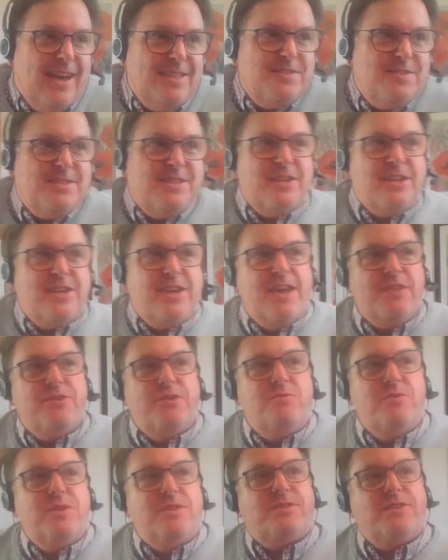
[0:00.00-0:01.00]
together
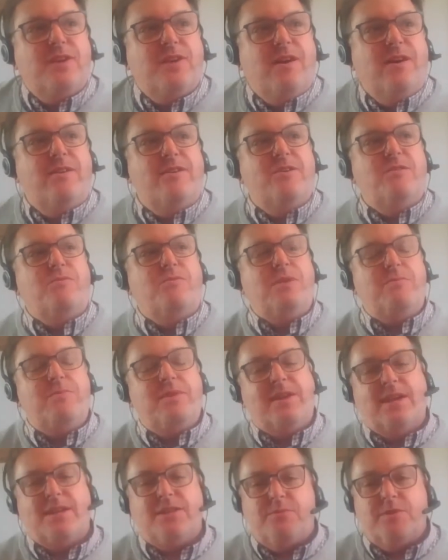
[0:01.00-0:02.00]
with Syrah, we
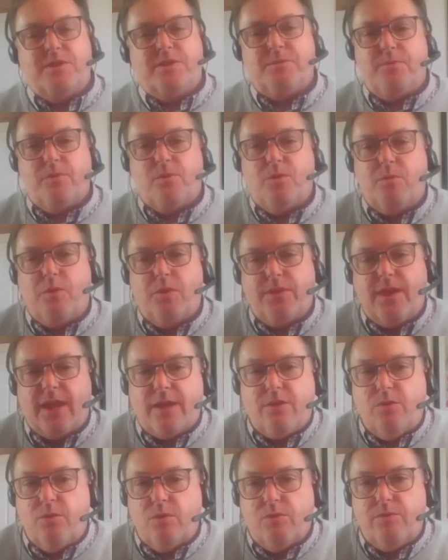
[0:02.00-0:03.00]
began to explore what that
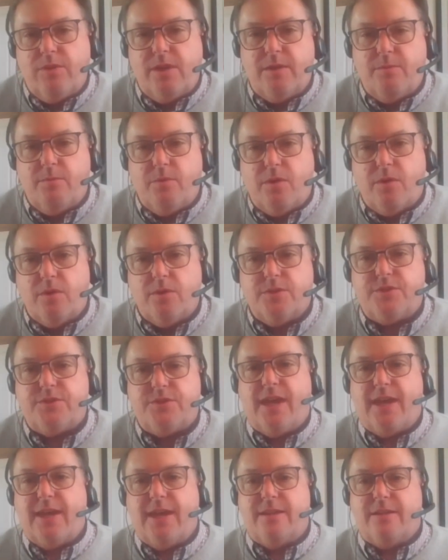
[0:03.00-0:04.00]
call really was.
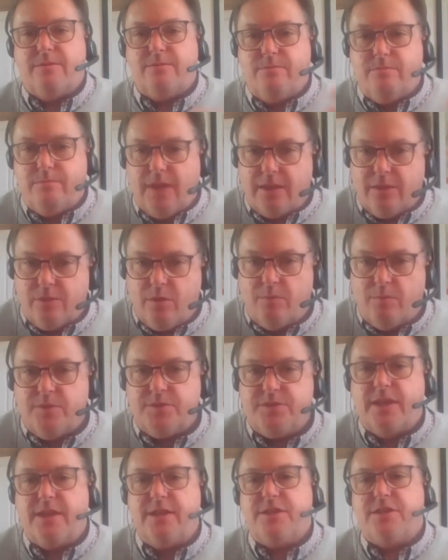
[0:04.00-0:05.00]
And in
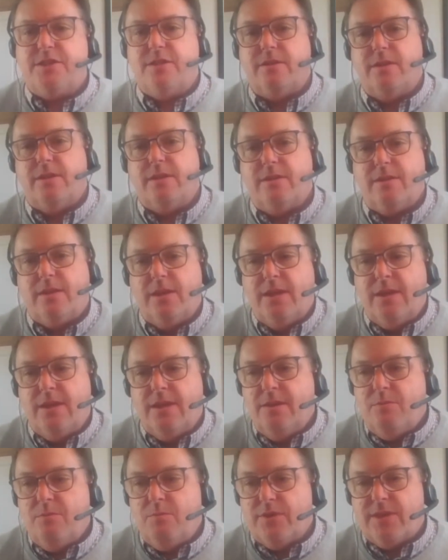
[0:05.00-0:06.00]
conversation
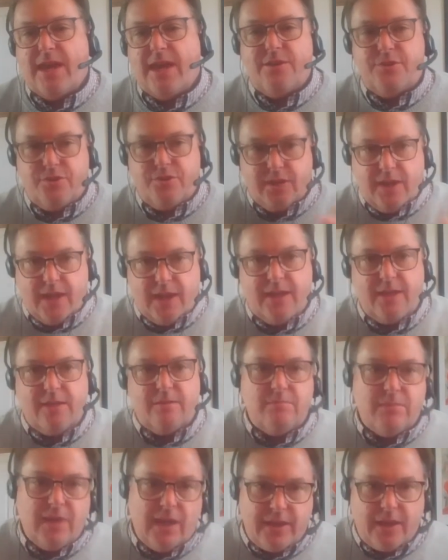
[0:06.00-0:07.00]
with Andrew
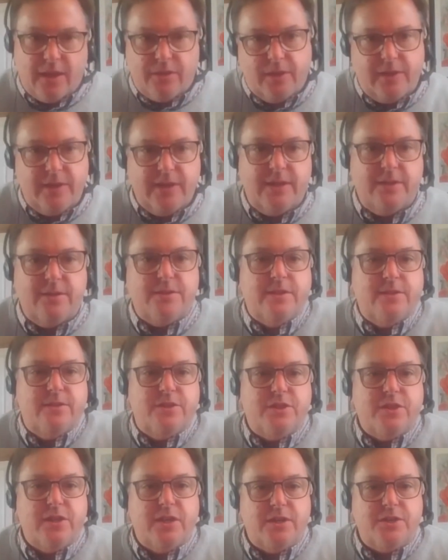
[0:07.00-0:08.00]
Kane and other leaders in the
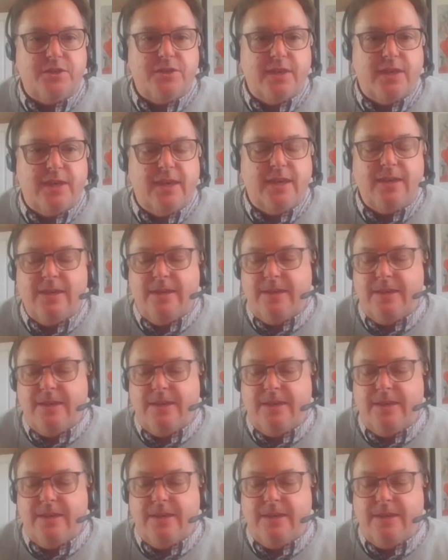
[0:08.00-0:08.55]
church there,